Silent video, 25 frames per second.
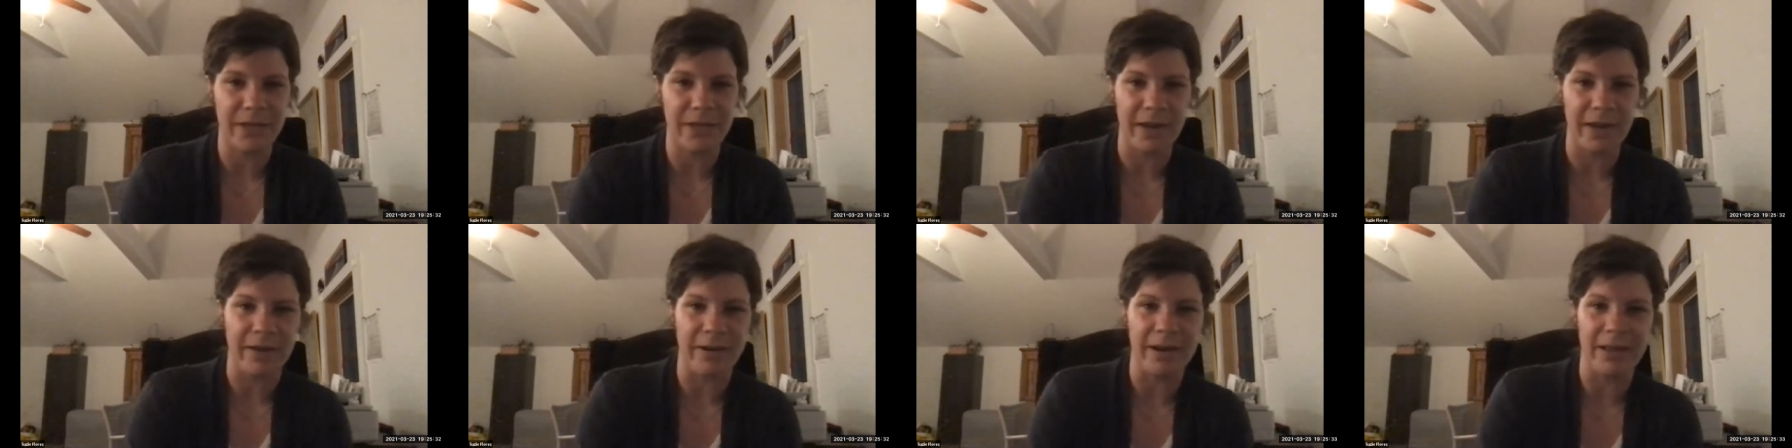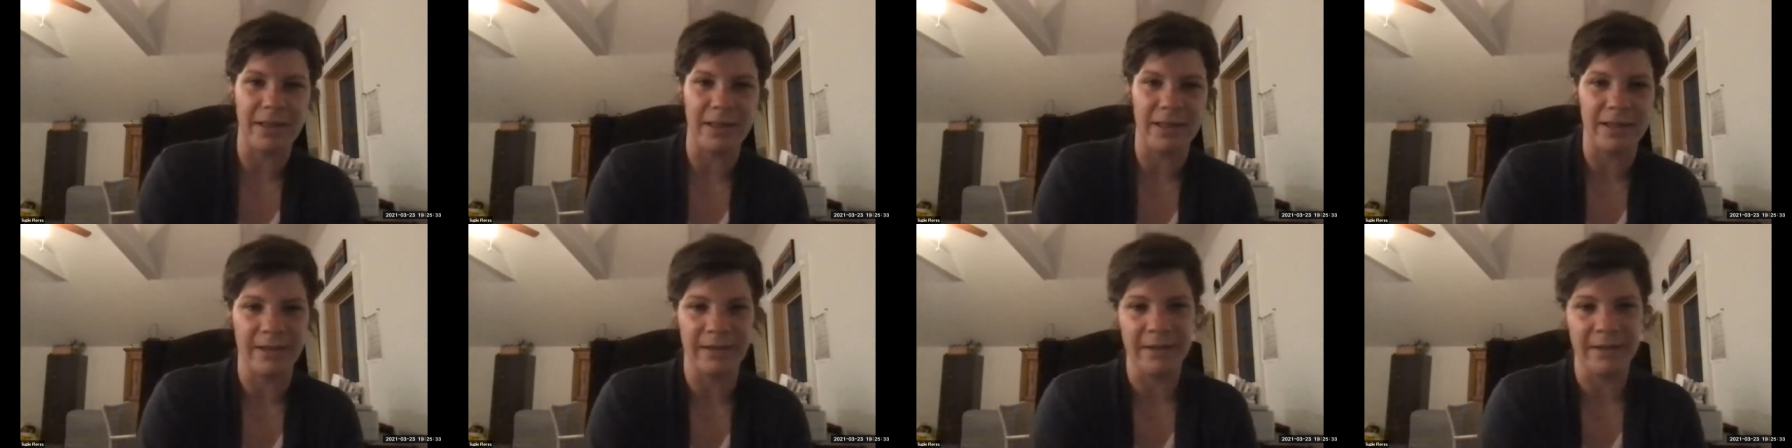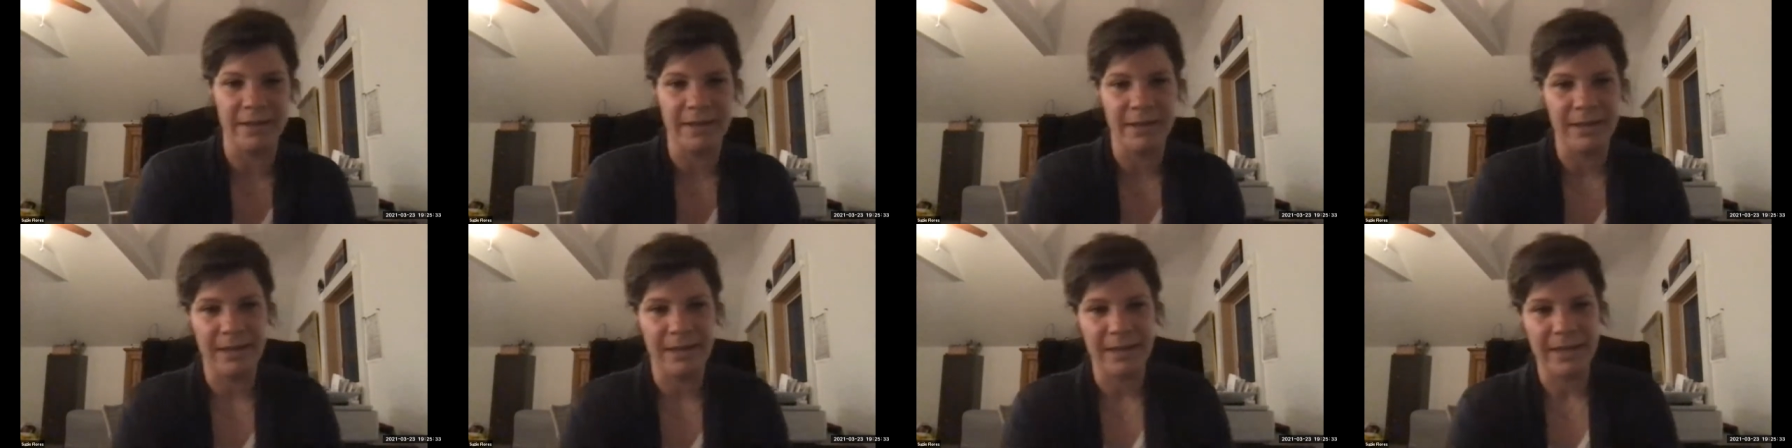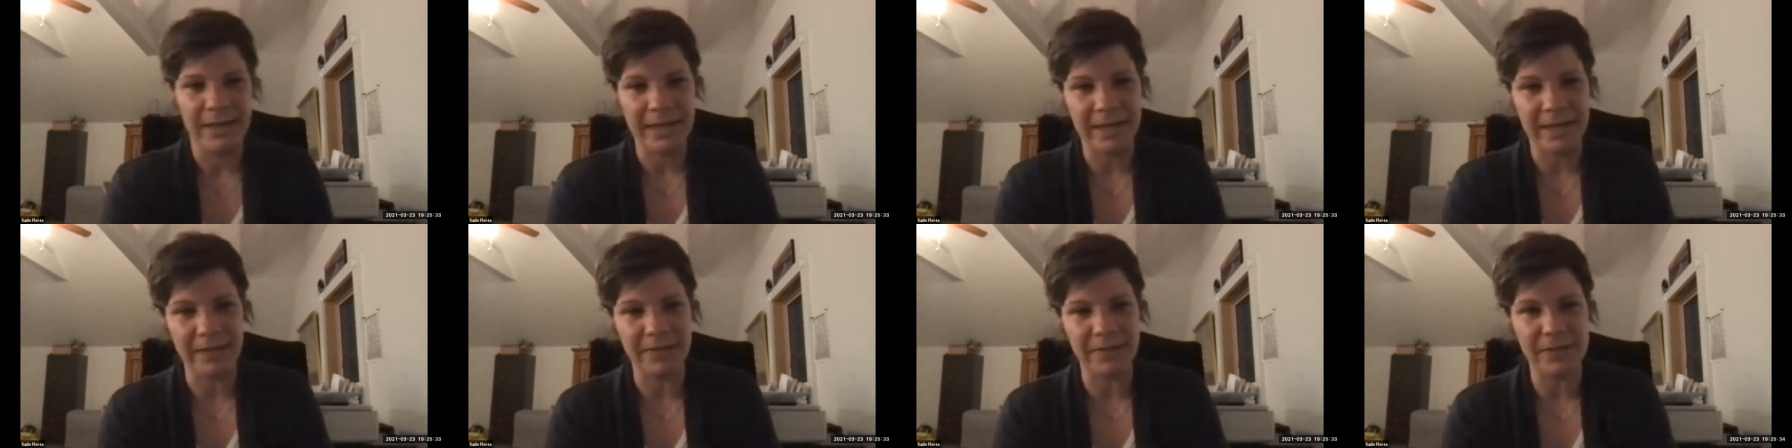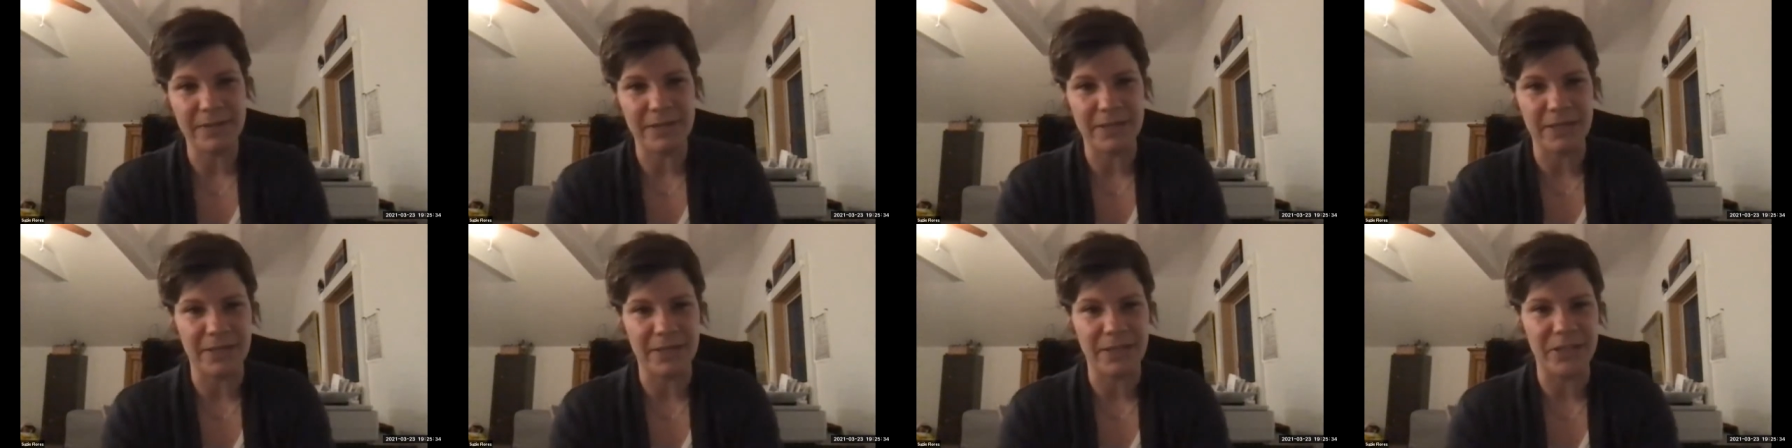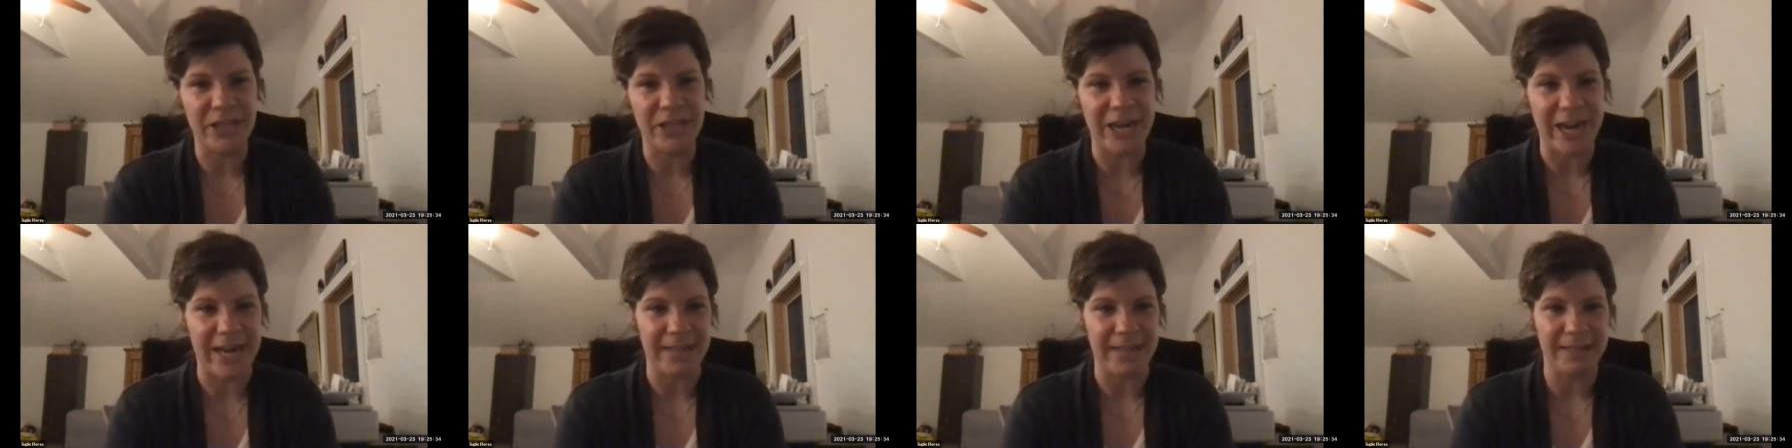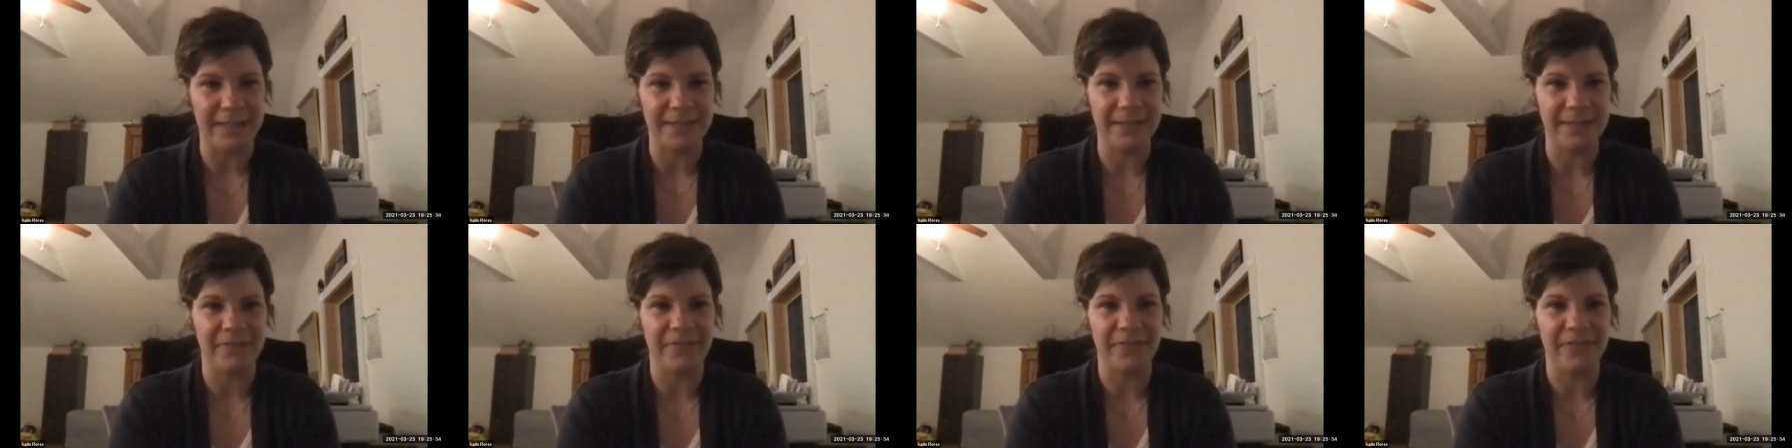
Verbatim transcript: scary then it gives us a chance a